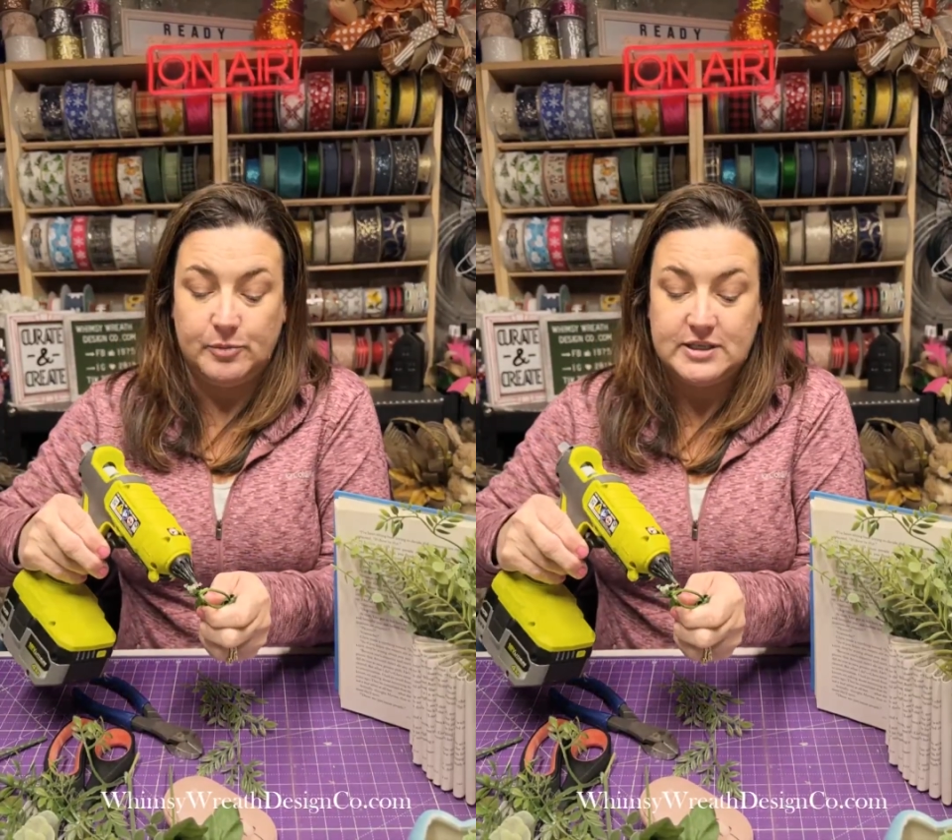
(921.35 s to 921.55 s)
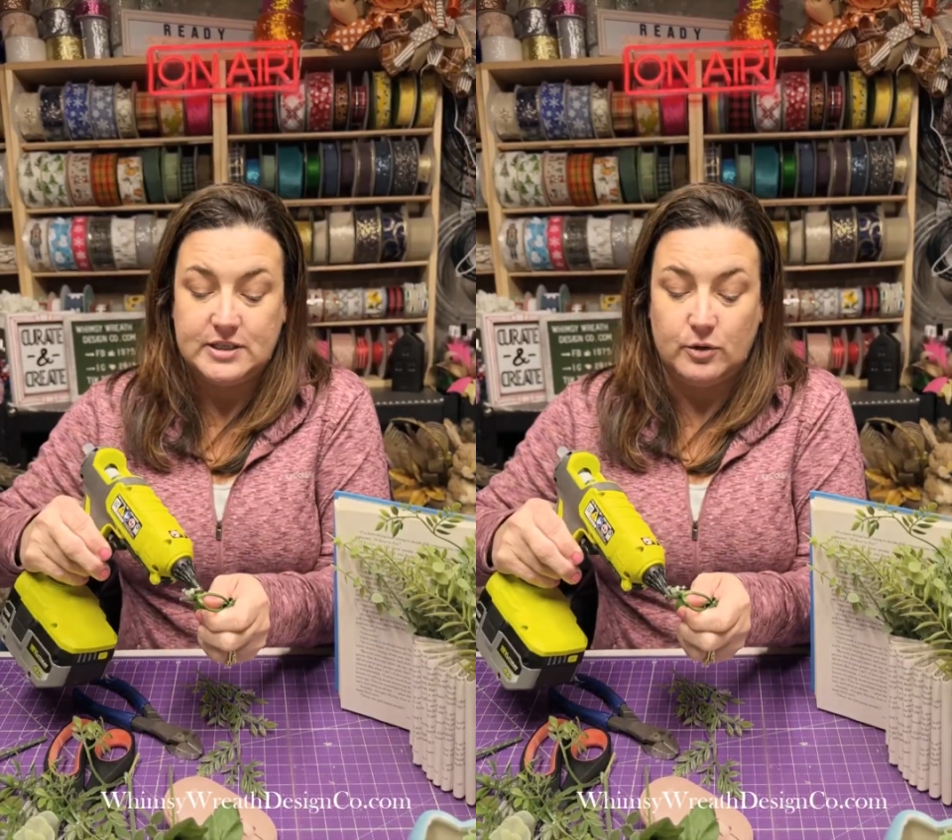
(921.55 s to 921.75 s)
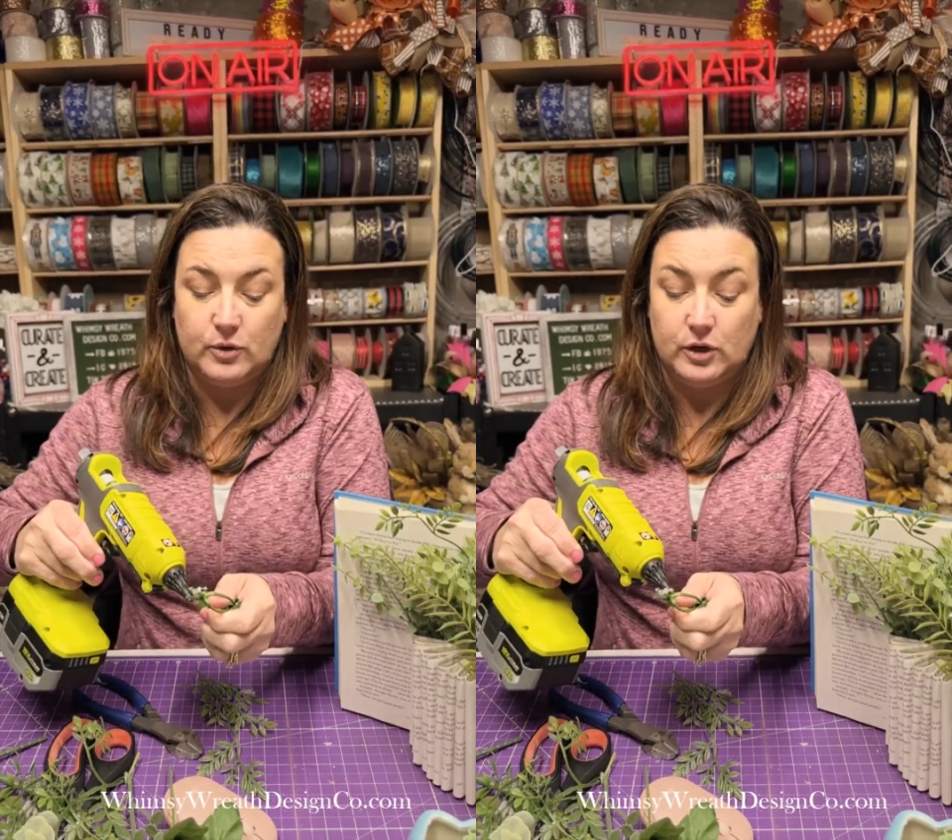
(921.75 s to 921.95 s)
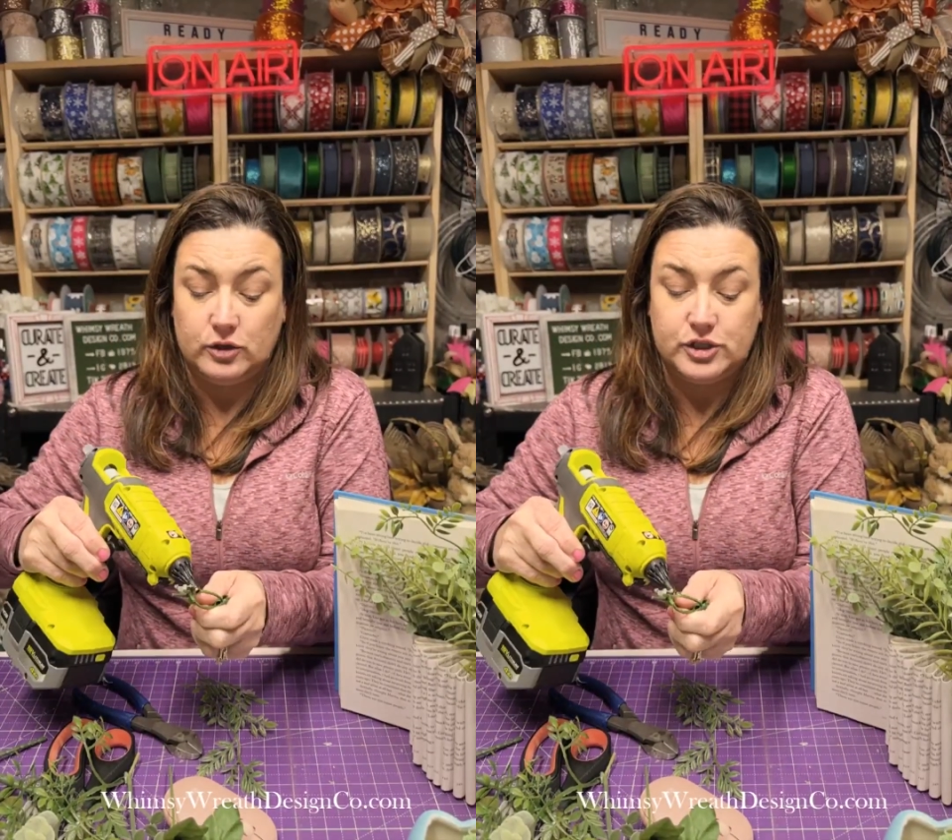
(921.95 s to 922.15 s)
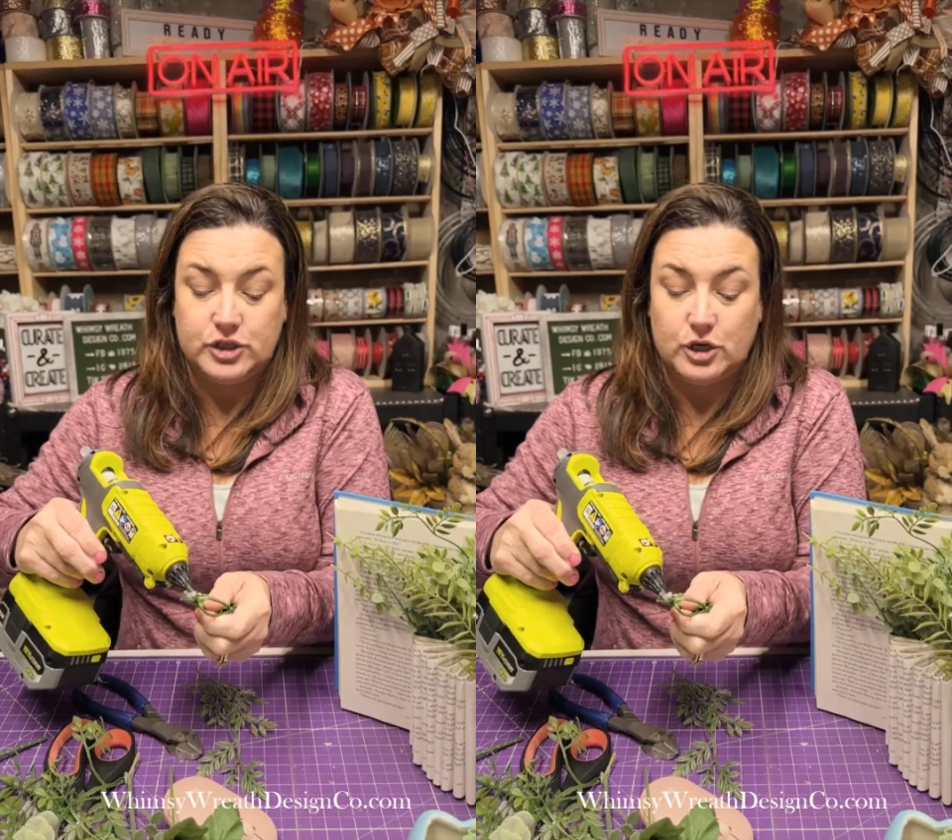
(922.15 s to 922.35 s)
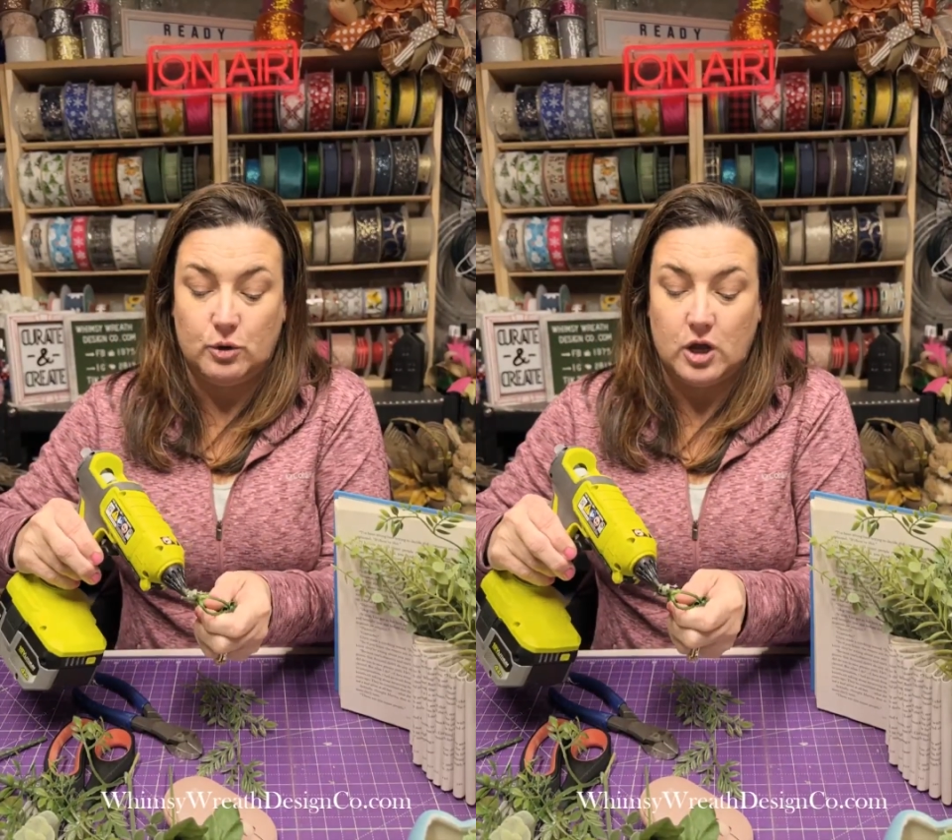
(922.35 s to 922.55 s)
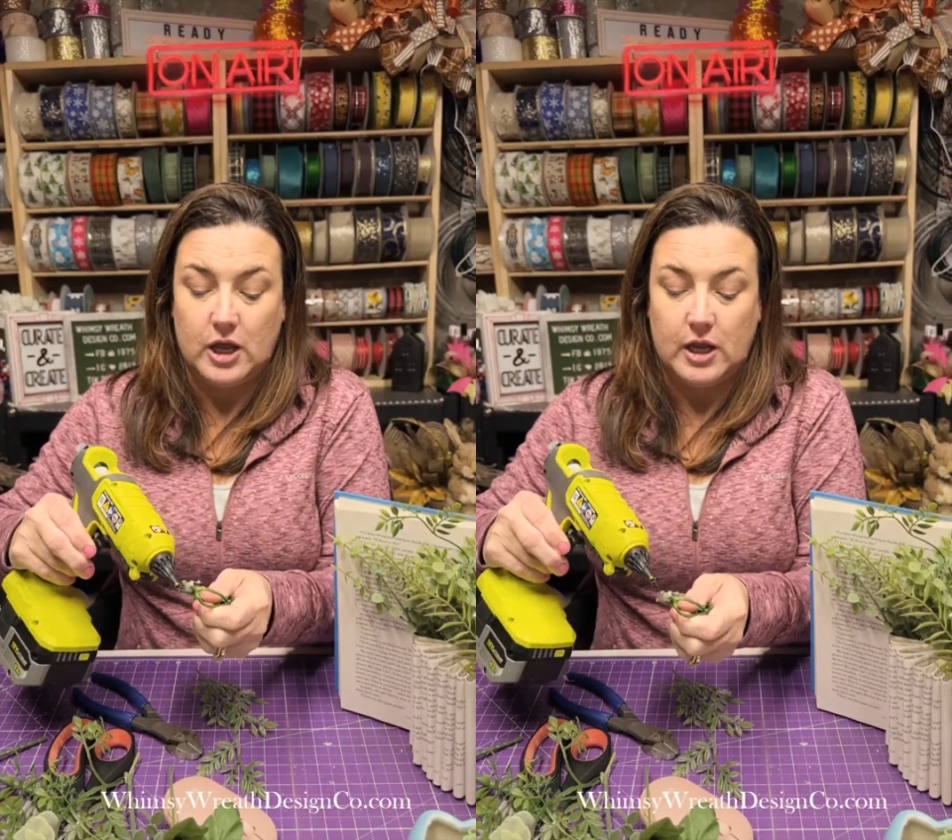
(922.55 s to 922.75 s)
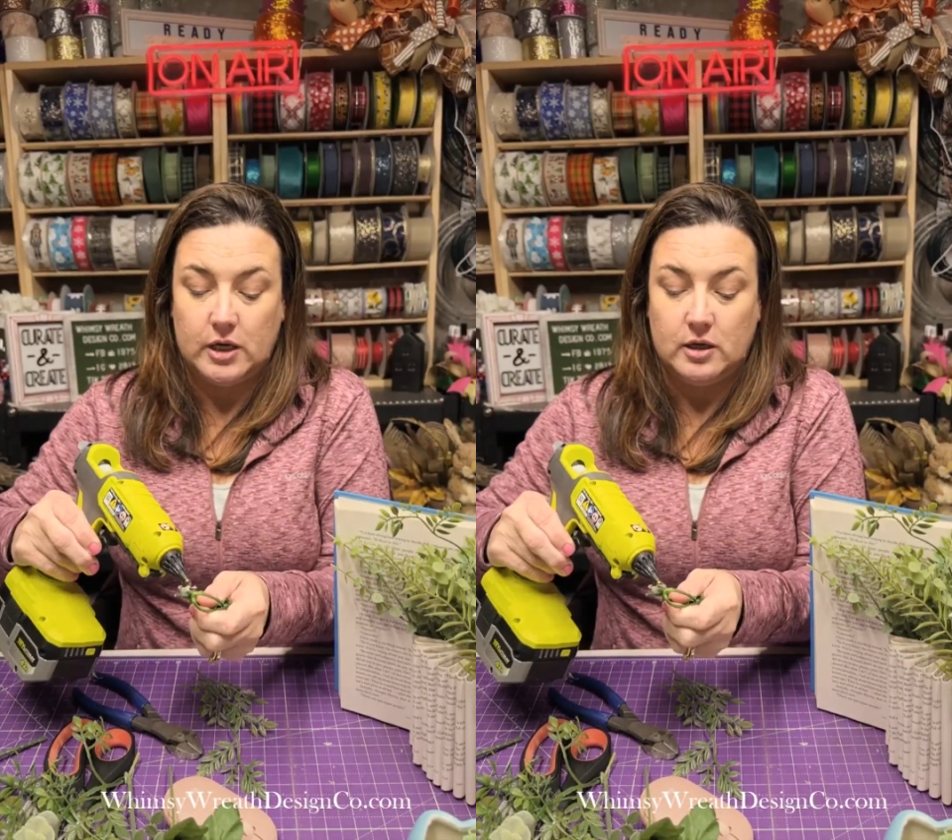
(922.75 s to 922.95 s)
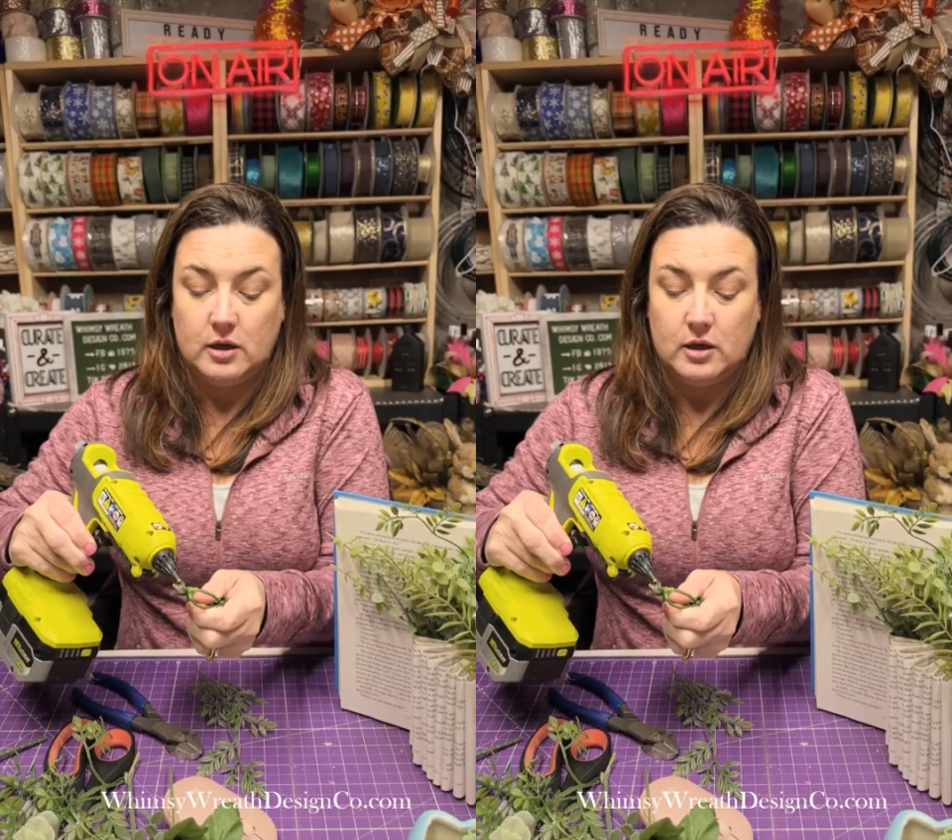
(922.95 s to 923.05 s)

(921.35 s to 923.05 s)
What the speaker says: so good.